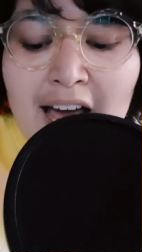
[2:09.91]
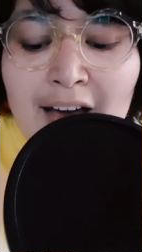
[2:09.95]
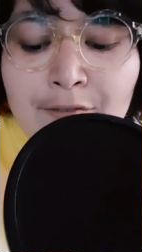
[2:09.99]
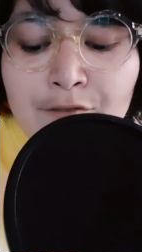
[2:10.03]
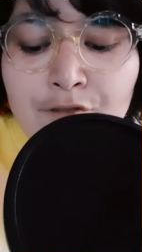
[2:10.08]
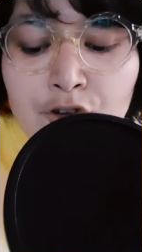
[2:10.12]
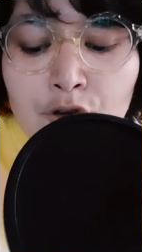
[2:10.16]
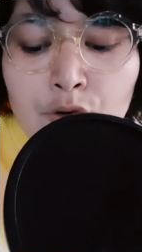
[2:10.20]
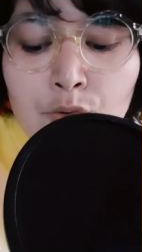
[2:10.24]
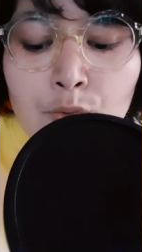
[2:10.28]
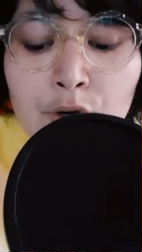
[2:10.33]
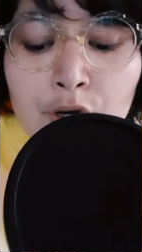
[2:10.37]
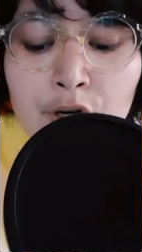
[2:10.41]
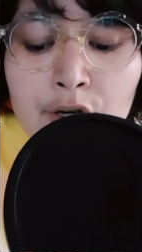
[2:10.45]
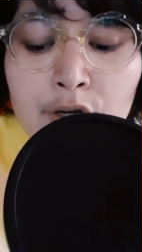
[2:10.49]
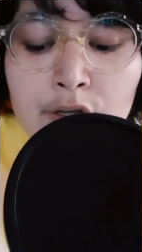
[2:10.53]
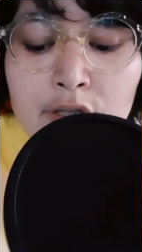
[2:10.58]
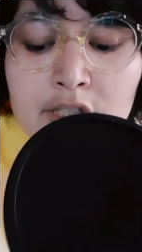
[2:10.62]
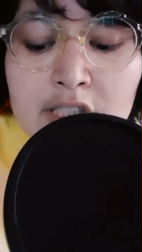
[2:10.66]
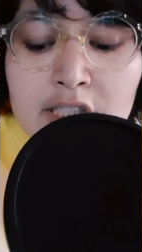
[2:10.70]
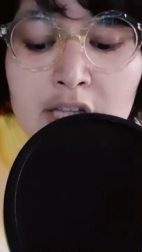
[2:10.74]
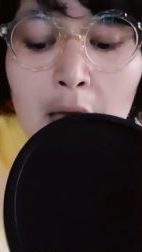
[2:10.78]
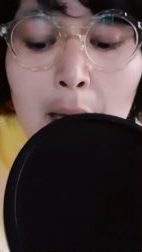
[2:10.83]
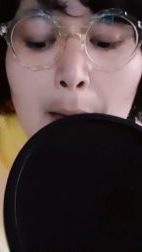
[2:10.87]

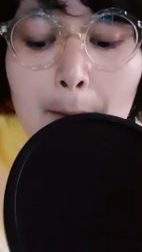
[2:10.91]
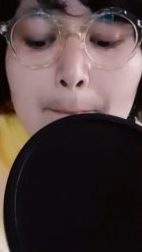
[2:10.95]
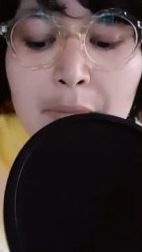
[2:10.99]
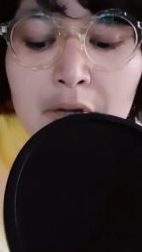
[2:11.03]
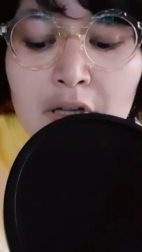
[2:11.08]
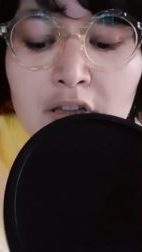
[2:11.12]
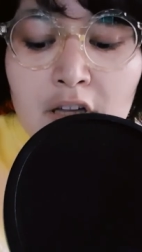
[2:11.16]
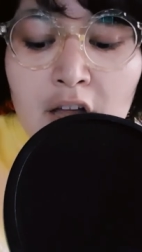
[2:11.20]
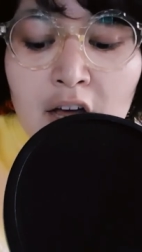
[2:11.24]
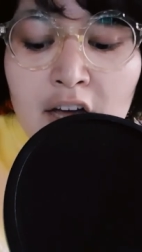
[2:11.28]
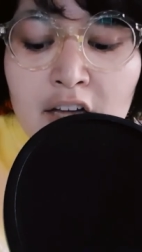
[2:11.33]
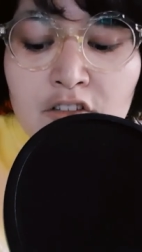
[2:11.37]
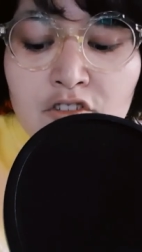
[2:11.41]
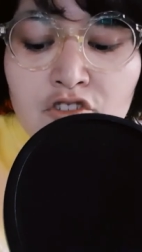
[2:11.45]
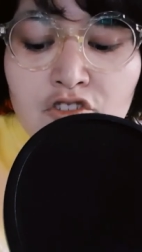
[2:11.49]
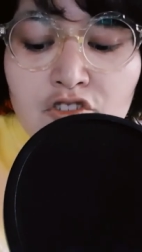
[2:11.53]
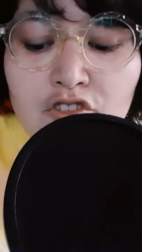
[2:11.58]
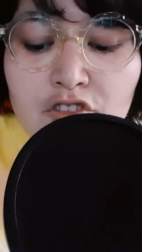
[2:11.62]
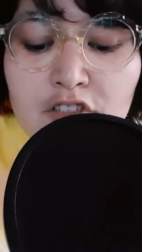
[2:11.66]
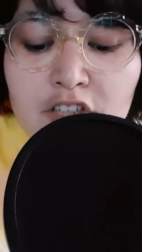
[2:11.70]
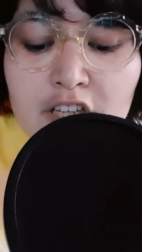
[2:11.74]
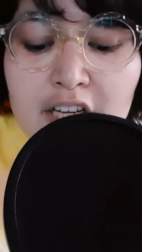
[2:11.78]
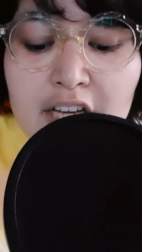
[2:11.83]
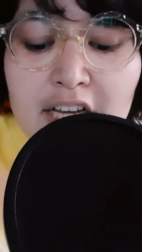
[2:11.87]
afterwards
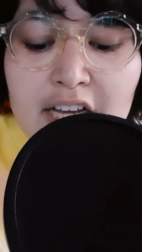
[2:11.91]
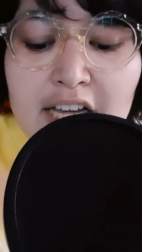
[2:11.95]
plunged